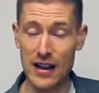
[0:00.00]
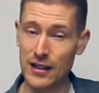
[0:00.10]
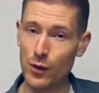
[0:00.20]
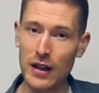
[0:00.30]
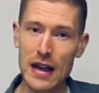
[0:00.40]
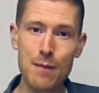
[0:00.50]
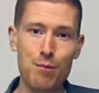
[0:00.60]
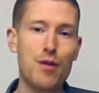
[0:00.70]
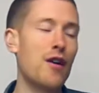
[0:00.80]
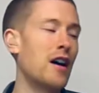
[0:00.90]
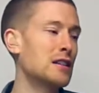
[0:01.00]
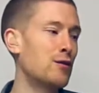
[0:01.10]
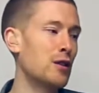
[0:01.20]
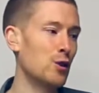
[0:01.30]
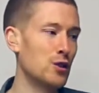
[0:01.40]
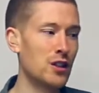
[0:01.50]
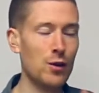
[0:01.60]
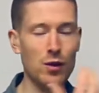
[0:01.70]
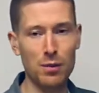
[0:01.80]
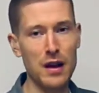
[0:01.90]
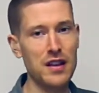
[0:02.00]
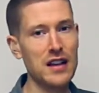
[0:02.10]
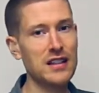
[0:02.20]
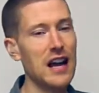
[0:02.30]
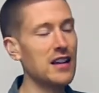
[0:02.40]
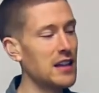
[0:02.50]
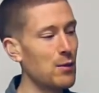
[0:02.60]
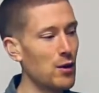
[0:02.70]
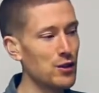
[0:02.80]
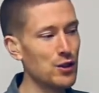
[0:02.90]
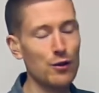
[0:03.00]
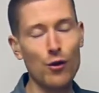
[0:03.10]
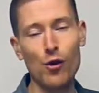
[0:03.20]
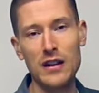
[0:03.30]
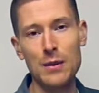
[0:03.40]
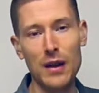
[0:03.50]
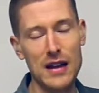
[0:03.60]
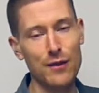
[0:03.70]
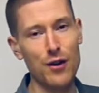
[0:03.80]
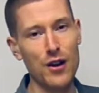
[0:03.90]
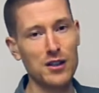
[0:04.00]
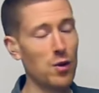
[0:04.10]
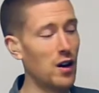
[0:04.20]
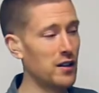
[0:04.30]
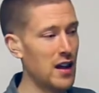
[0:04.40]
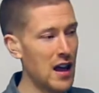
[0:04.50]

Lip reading: So you want to improvise fills. You don't want to play the exact same ones you've already played in verse 1